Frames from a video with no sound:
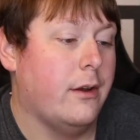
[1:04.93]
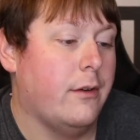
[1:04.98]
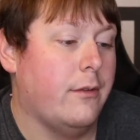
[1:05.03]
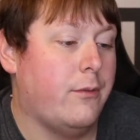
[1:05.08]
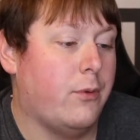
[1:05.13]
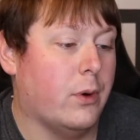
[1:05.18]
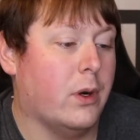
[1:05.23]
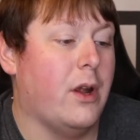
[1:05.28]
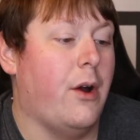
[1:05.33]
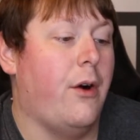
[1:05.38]

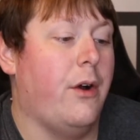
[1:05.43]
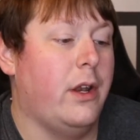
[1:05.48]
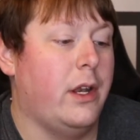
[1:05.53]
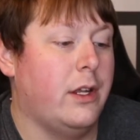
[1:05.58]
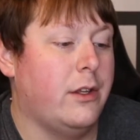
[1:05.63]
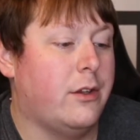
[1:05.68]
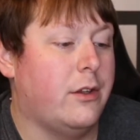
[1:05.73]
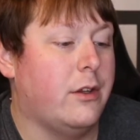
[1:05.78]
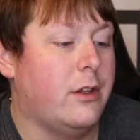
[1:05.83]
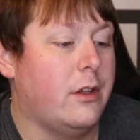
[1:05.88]
If we're going
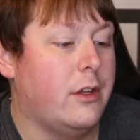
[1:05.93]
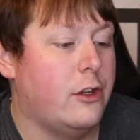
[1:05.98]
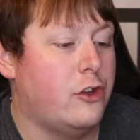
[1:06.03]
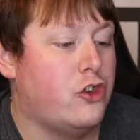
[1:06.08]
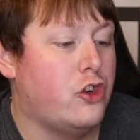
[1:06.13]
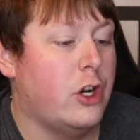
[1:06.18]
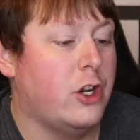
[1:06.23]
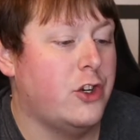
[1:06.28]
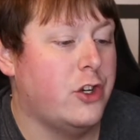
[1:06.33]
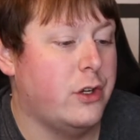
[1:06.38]
into the
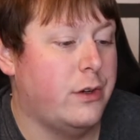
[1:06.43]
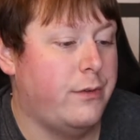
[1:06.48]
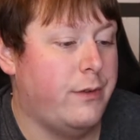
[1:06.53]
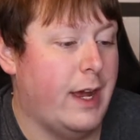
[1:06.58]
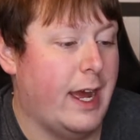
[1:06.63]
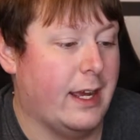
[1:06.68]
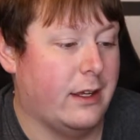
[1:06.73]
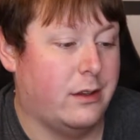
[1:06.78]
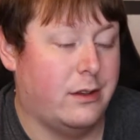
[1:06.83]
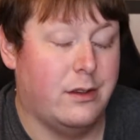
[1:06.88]
nutrition
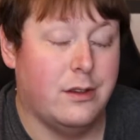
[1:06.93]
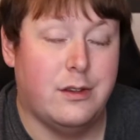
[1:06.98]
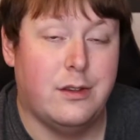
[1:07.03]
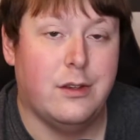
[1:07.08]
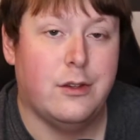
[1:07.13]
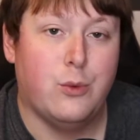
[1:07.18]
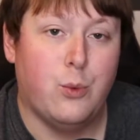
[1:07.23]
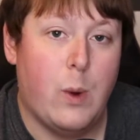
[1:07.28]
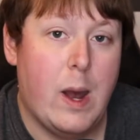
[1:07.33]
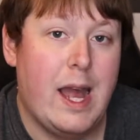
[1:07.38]
facts, this
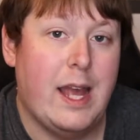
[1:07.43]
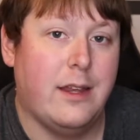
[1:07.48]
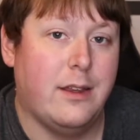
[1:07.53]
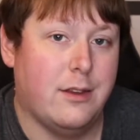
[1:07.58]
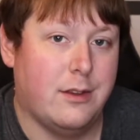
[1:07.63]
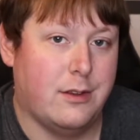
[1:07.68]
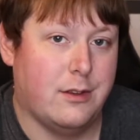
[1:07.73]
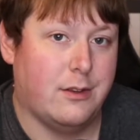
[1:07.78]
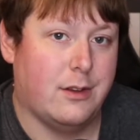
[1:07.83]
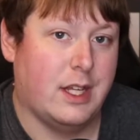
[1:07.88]
is why
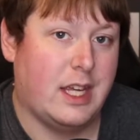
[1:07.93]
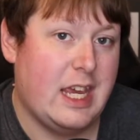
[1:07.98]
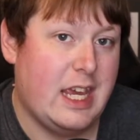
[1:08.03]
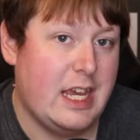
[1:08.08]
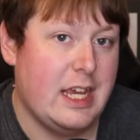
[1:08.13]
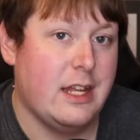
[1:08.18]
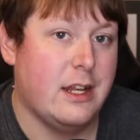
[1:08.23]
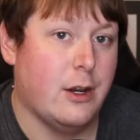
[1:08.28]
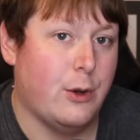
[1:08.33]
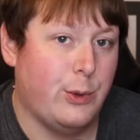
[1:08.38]
this is the
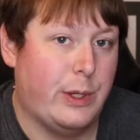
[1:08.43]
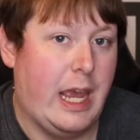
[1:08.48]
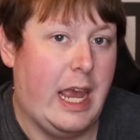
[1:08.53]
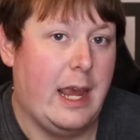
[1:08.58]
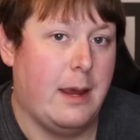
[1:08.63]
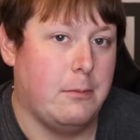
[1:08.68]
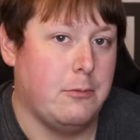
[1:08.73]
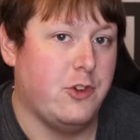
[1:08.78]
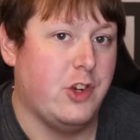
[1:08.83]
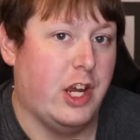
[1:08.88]
keto
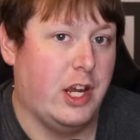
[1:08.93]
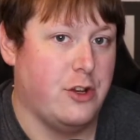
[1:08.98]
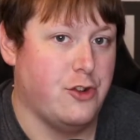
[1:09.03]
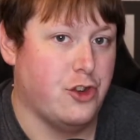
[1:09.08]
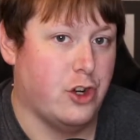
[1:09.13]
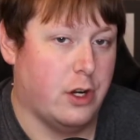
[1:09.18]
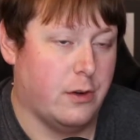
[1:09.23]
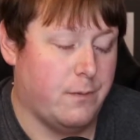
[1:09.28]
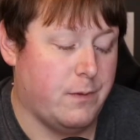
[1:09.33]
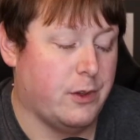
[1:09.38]
game
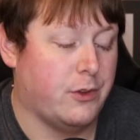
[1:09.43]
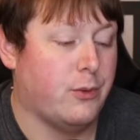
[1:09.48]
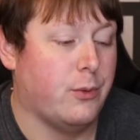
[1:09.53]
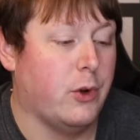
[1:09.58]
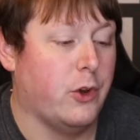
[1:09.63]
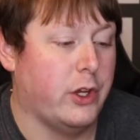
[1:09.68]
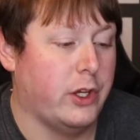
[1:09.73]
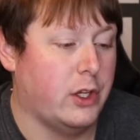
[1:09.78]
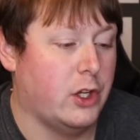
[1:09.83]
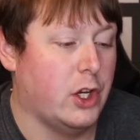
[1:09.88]
changer if it's
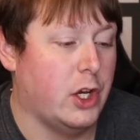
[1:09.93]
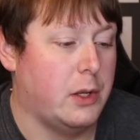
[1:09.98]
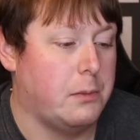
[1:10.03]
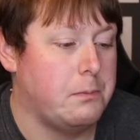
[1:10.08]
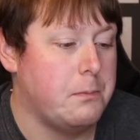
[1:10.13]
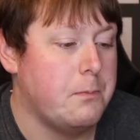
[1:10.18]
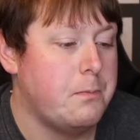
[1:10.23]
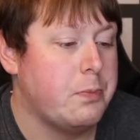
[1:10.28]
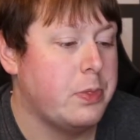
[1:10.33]
really good.